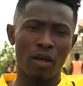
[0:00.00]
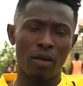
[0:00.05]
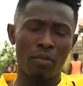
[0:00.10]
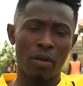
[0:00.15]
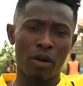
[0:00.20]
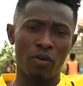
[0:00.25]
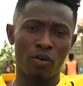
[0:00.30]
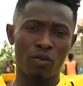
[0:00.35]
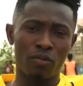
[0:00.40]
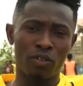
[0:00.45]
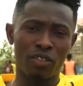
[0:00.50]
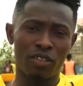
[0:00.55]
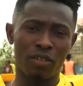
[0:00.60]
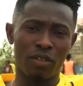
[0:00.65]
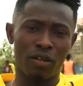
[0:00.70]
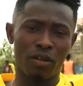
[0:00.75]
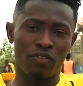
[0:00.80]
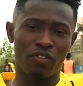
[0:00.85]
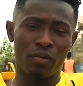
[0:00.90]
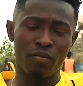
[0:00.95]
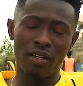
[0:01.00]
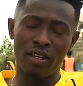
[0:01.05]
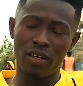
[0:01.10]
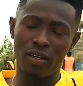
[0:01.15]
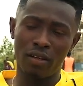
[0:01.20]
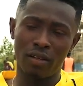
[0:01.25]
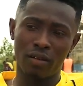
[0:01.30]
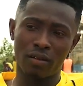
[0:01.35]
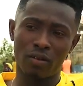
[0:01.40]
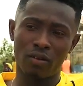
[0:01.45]
My role model, for
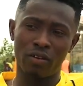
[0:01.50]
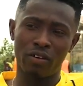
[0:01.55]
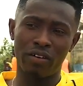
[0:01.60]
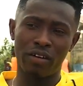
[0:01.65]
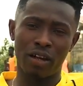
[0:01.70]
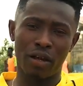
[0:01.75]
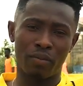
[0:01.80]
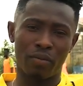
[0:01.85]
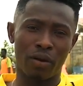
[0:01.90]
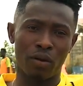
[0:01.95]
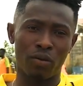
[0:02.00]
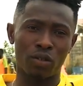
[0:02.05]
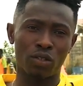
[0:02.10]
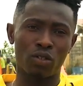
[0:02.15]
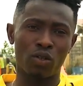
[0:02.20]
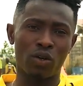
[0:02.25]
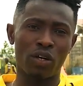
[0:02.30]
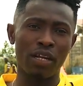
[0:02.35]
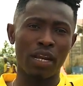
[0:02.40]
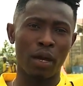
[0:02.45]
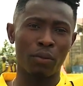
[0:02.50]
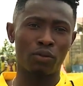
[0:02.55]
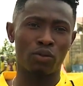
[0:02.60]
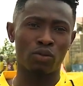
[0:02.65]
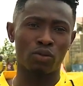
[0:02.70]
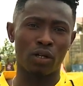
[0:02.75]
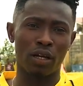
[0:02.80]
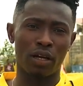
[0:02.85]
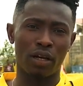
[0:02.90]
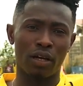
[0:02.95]
me, growing up, I was looking up
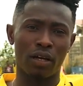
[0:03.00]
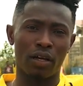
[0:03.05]
to